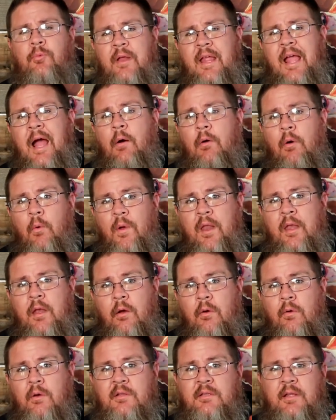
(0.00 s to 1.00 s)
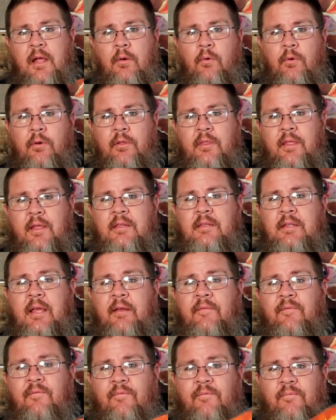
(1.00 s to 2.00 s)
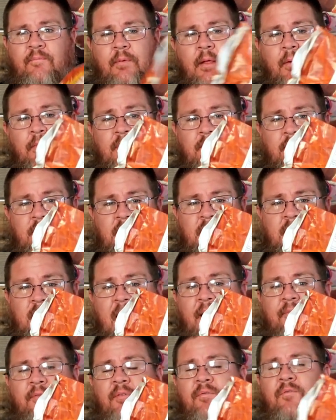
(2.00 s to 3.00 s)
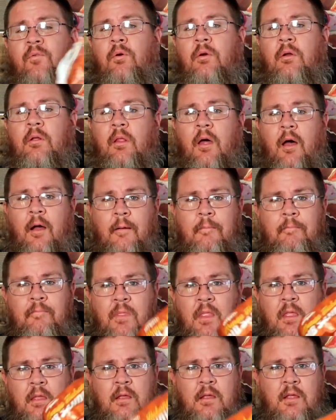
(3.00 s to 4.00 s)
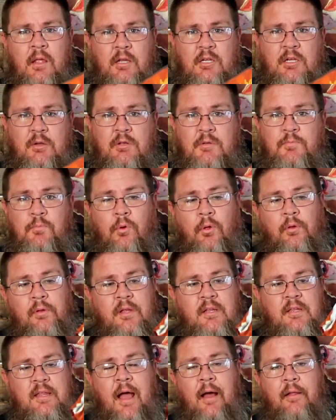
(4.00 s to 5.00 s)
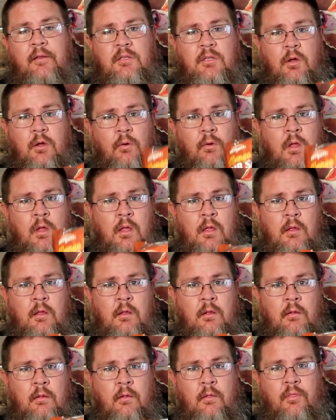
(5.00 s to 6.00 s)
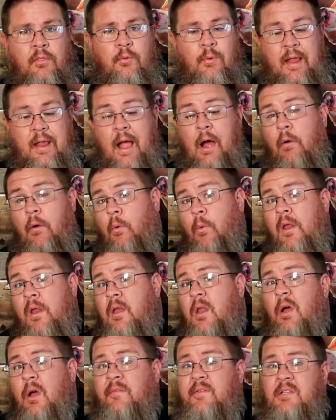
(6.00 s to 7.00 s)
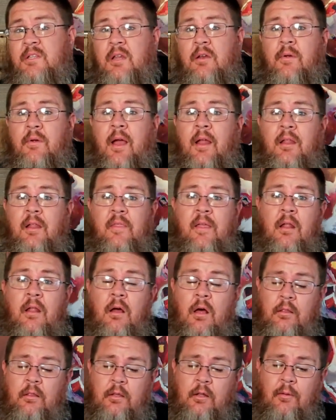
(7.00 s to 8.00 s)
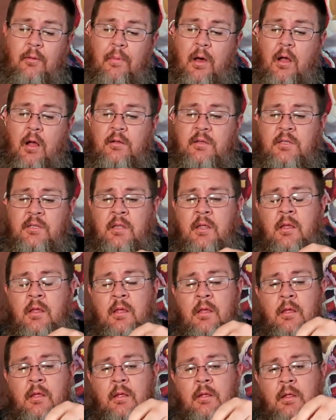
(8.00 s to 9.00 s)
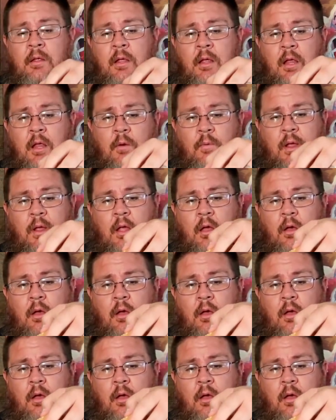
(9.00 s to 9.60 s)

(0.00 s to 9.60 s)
3-hour window, because I ordered this at, it was just after 4 o'clock, and she was pulling these out. So 3-hour window sitting around in that hot little box. Here we